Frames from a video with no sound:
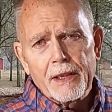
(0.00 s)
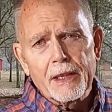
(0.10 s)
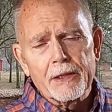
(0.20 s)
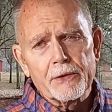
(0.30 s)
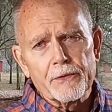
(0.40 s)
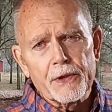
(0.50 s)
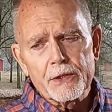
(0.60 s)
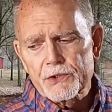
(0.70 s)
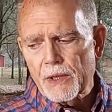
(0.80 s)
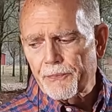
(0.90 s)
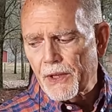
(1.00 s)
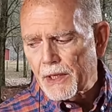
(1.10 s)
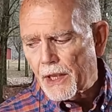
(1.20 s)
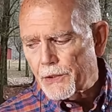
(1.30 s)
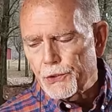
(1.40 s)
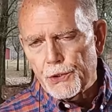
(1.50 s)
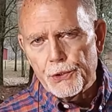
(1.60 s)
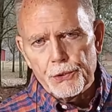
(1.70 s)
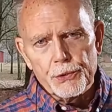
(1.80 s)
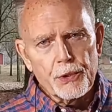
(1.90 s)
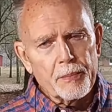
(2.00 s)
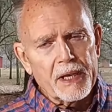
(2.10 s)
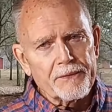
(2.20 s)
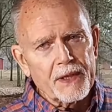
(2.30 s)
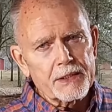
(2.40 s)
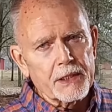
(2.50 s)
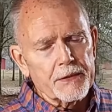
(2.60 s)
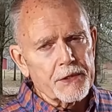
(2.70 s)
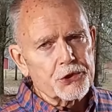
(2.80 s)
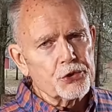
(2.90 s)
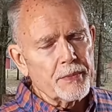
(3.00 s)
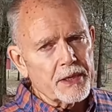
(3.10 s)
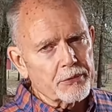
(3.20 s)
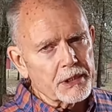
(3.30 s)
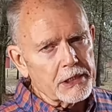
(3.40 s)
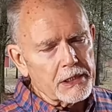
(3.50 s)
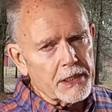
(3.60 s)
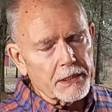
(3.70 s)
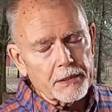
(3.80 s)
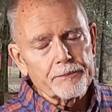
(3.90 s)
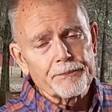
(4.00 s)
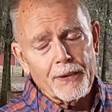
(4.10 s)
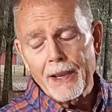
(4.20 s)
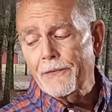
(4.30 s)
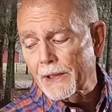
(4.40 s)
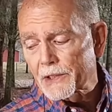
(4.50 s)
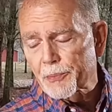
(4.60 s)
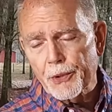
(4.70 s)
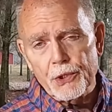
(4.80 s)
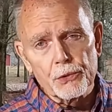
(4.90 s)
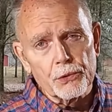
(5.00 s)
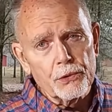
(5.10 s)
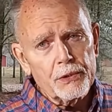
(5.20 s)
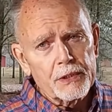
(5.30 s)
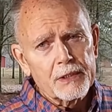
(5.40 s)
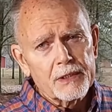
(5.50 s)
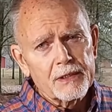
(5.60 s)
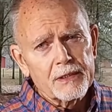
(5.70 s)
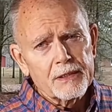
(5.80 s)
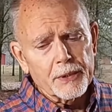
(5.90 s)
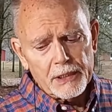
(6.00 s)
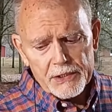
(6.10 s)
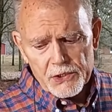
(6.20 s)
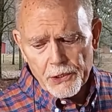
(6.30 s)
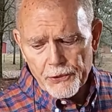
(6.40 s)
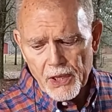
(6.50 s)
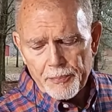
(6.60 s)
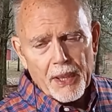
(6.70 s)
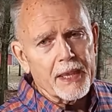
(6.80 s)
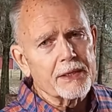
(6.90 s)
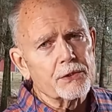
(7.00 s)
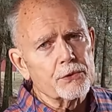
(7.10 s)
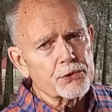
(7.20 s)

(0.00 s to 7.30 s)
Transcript: And there's something new about that gun that you may really like. I think it's pretty cool. But let's load up and do